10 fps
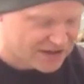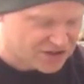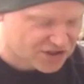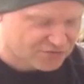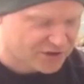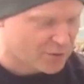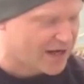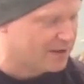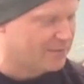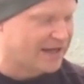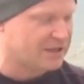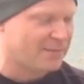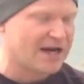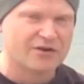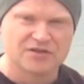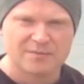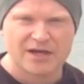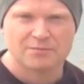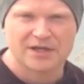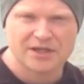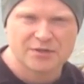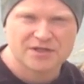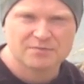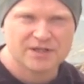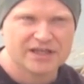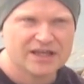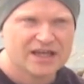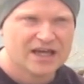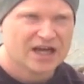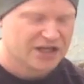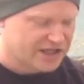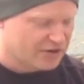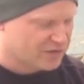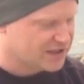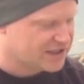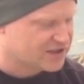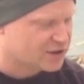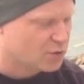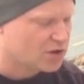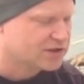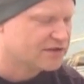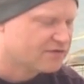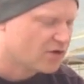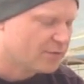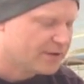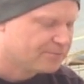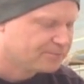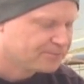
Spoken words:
This doesn't require any power. It's powered by the USB, and you get really decent quality from it.